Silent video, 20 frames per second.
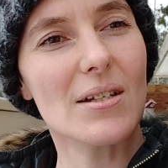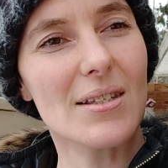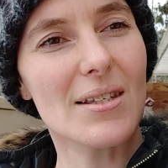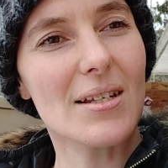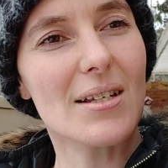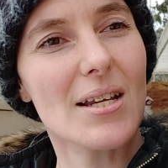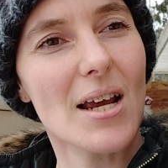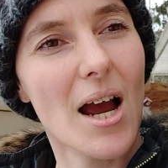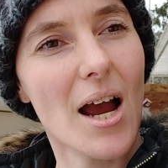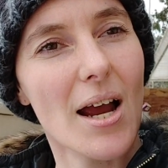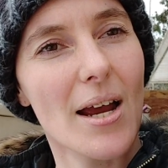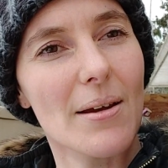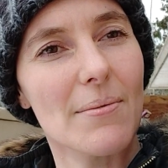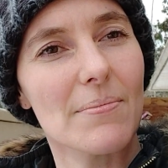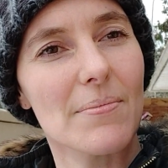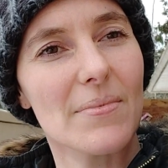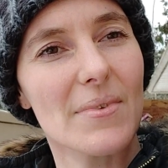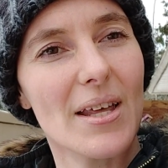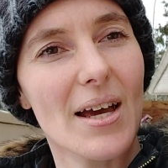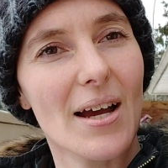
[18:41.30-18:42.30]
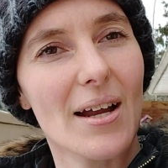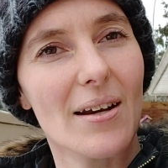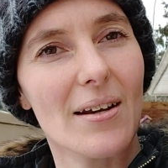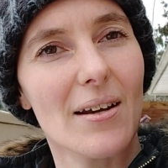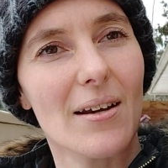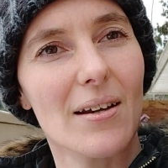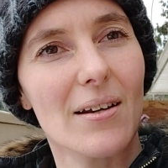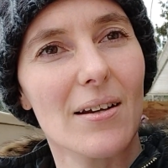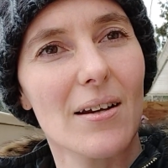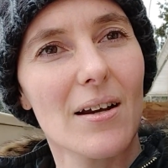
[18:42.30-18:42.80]
a time that
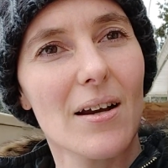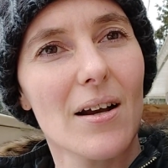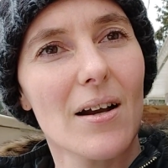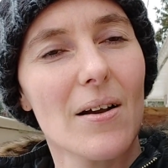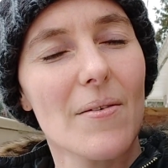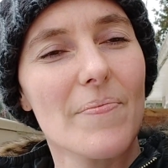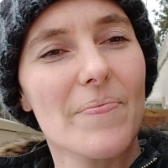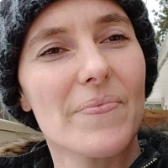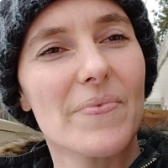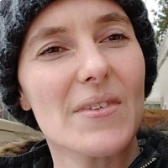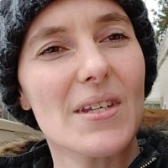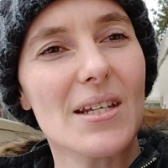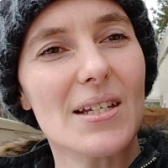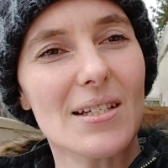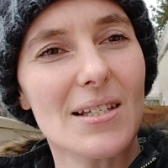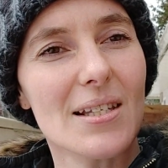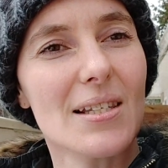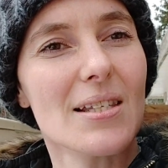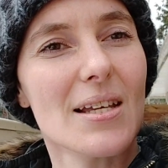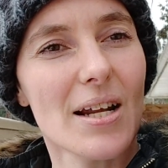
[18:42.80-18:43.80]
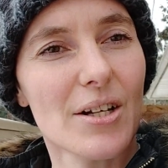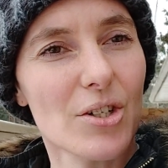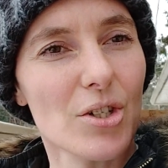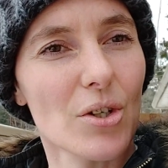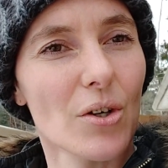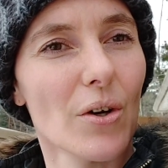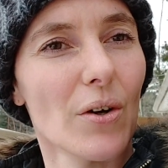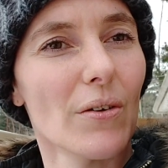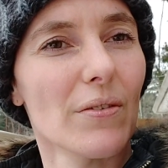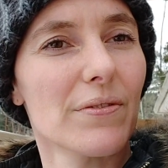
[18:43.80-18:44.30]
is
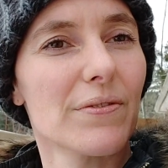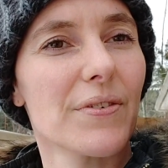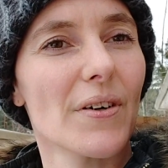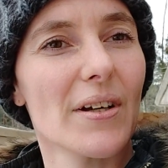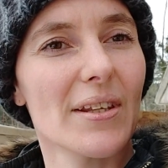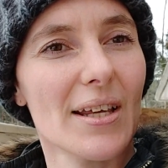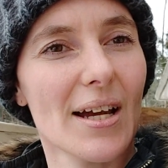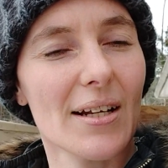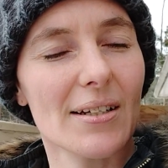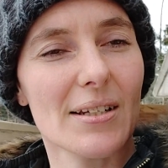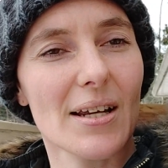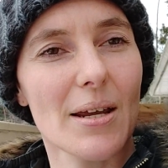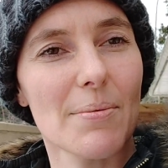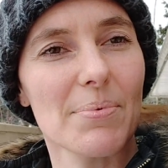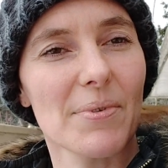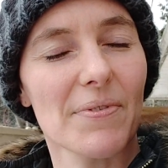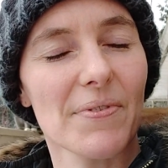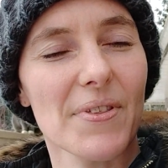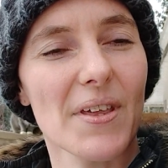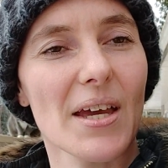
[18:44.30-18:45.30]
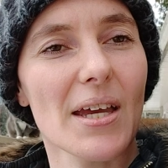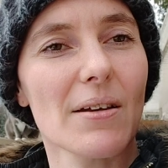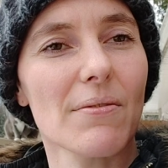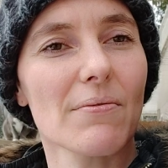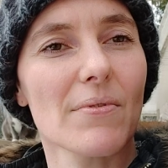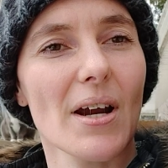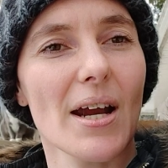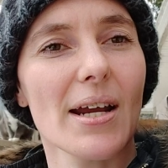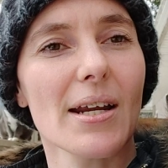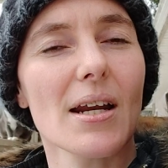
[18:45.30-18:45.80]
essential for that type of thing,
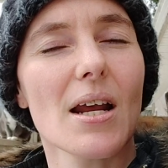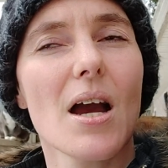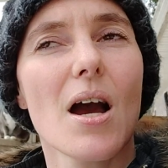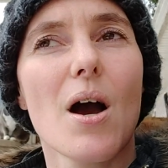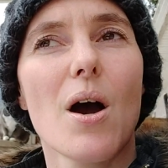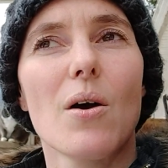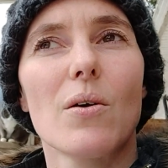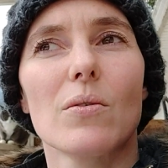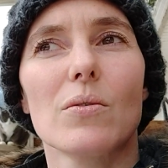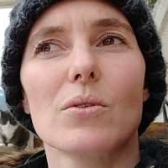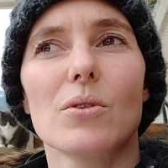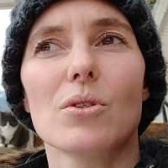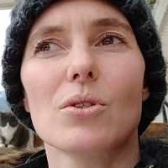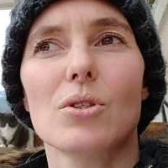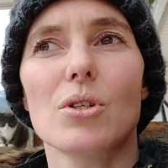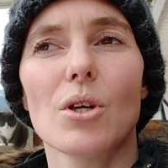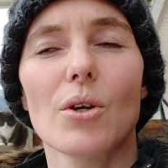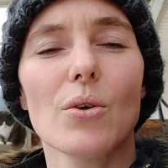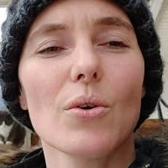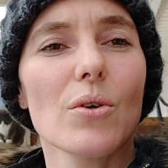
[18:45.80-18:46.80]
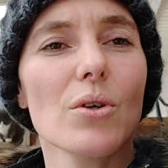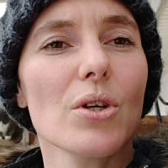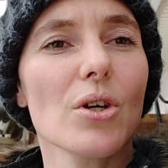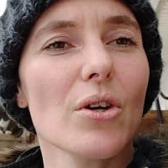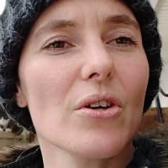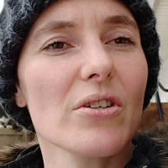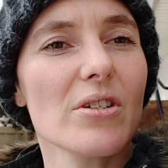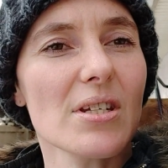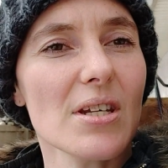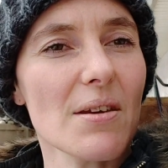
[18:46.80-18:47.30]
right? Do
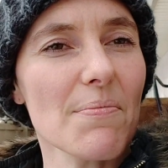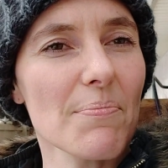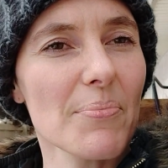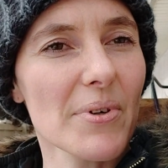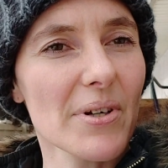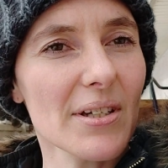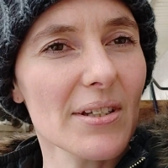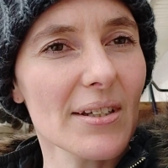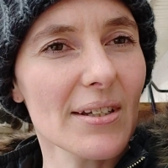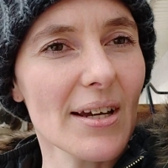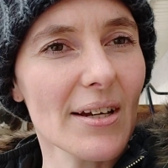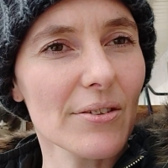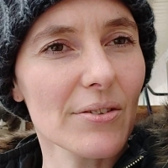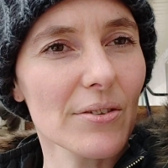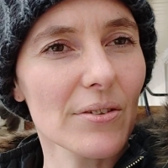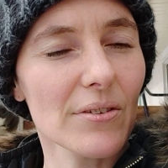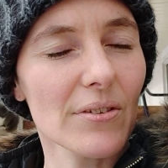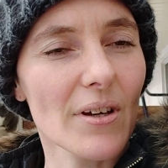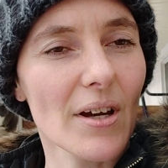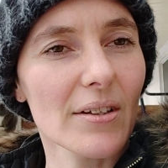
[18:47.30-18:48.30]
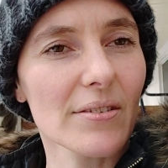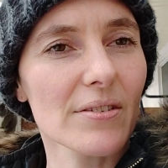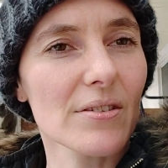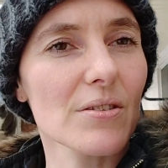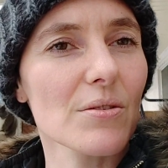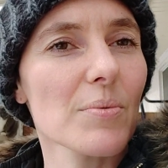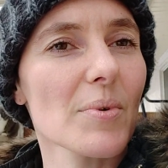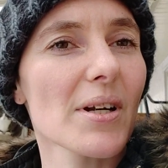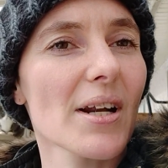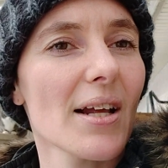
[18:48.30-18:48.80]
your deep breathing
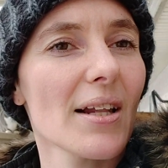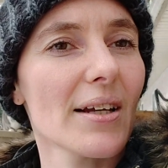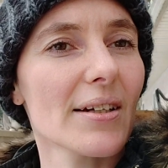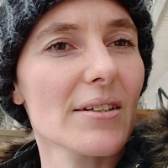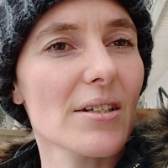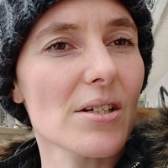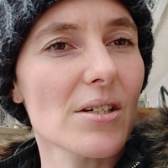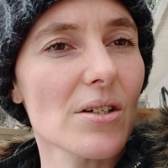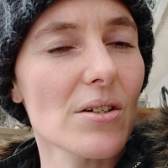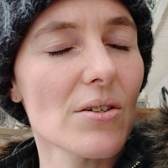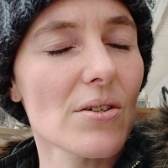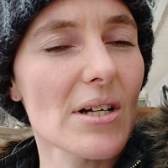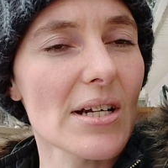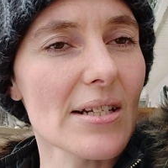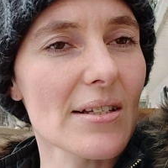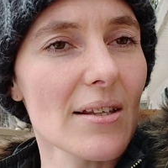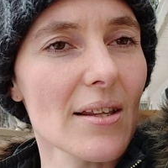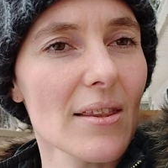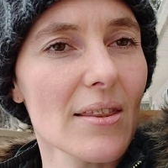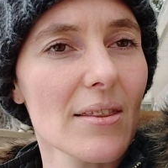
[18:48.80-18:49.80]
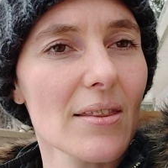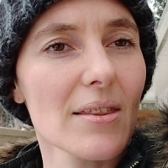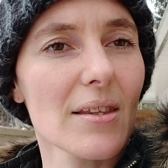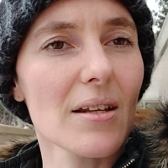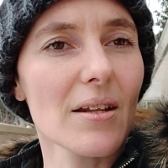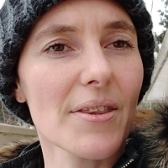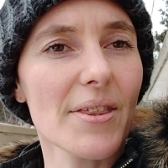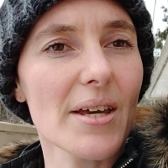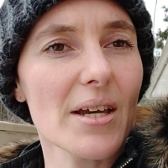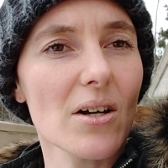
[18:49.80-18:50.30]
exercises. What I like to do is a
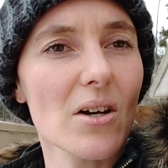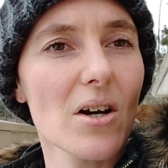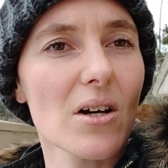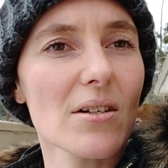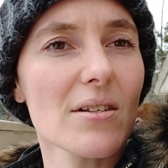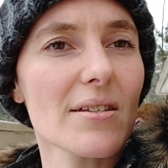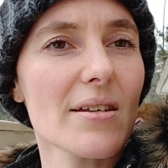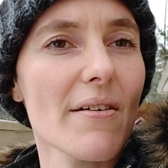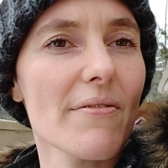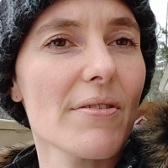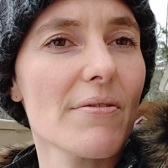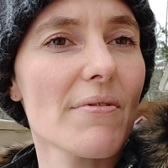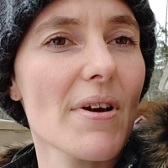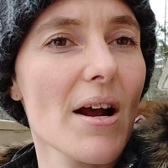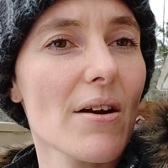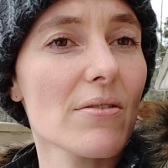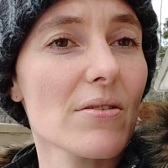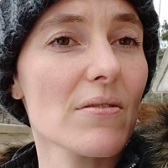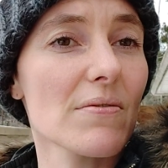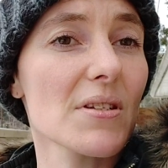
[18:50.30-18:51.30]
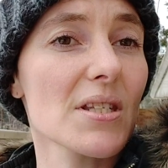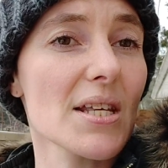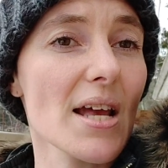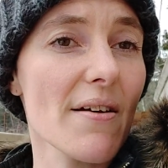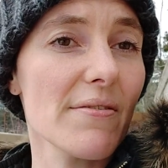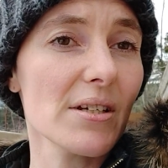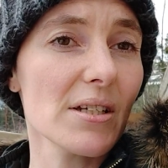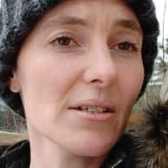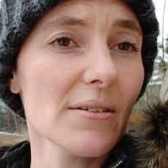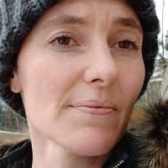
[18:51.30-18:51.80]
little thing called 7 rounds of
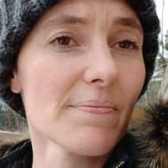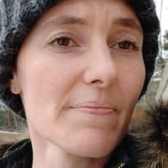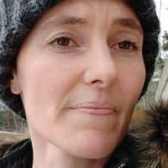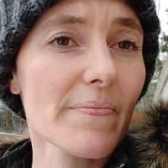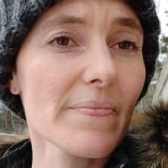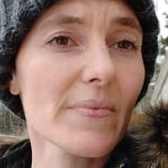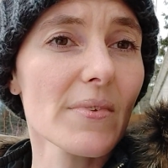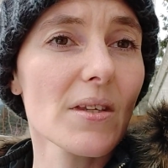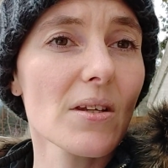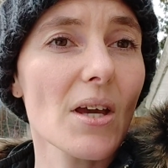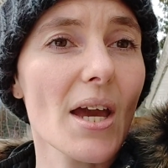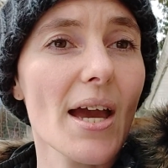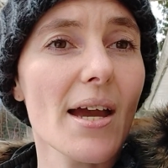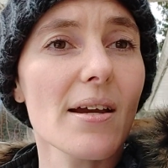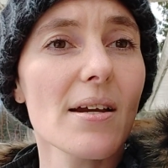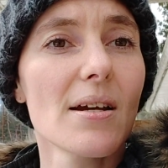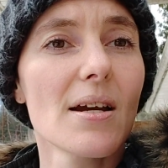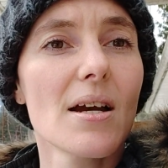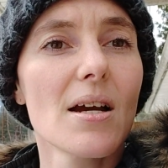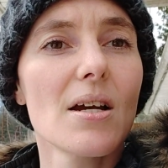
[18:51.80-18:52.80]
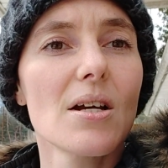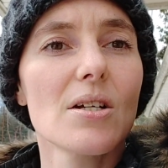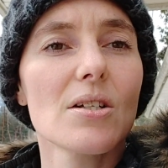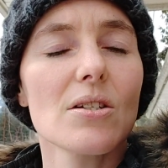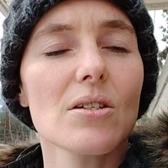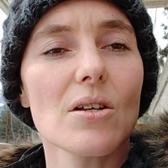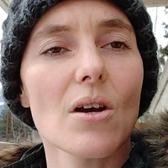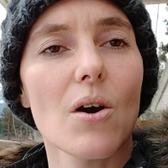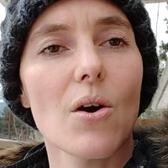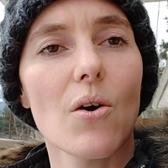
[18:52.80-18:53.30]
7. Okay.
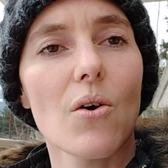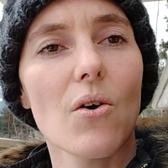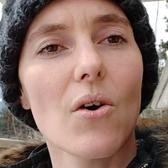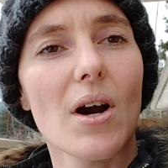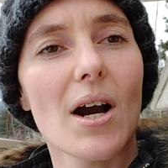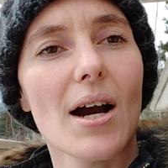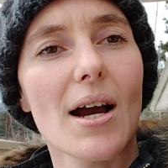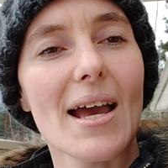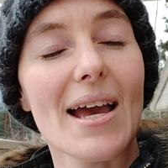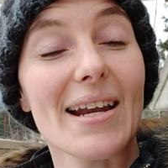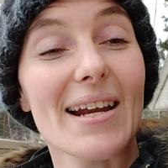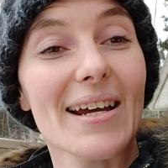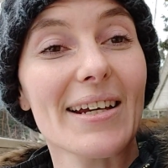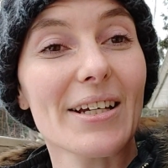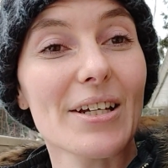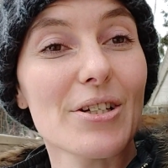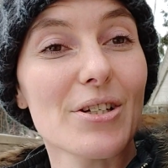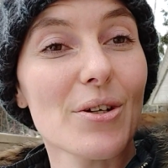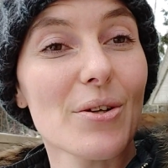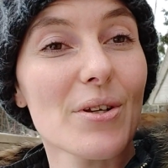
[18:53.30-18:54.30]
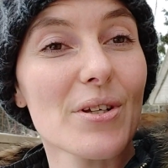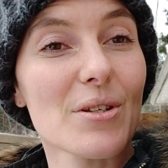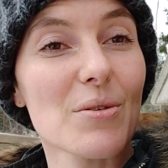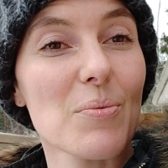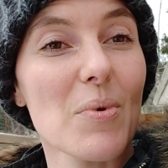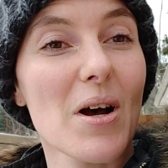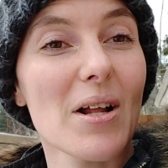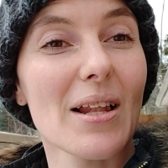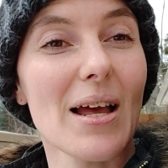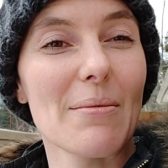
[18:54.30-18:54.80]
So, and I can do this
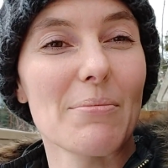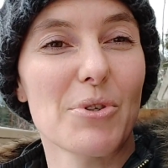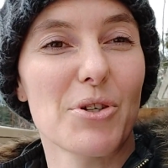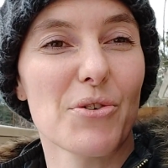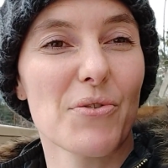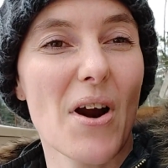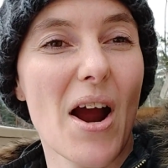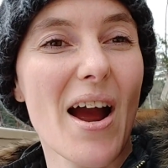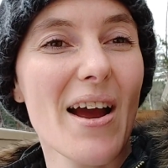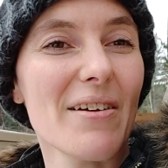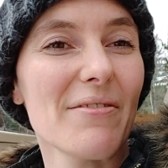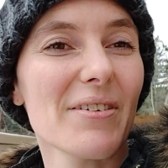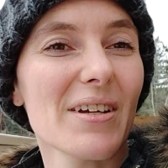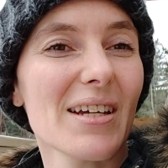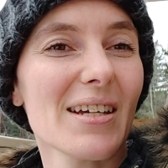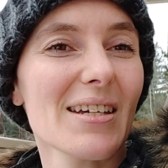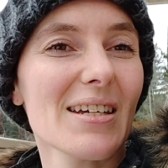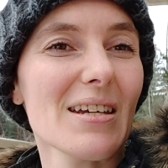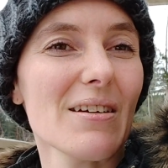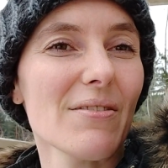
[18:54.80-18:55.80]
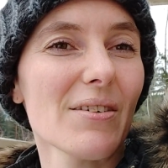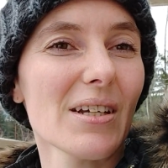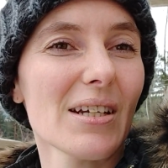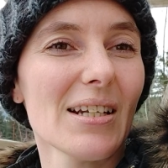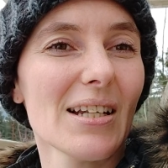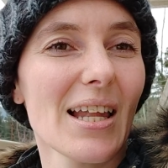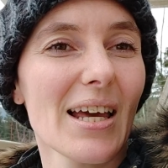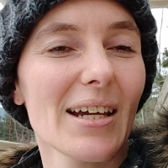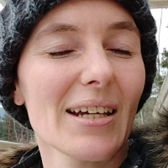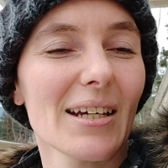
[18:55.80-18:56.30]
while I'm driving,
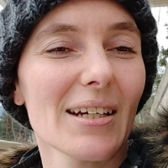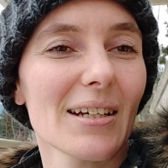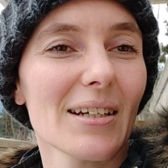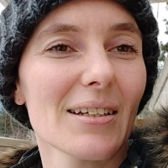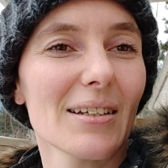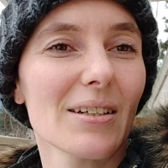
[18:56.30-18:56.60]
even, like,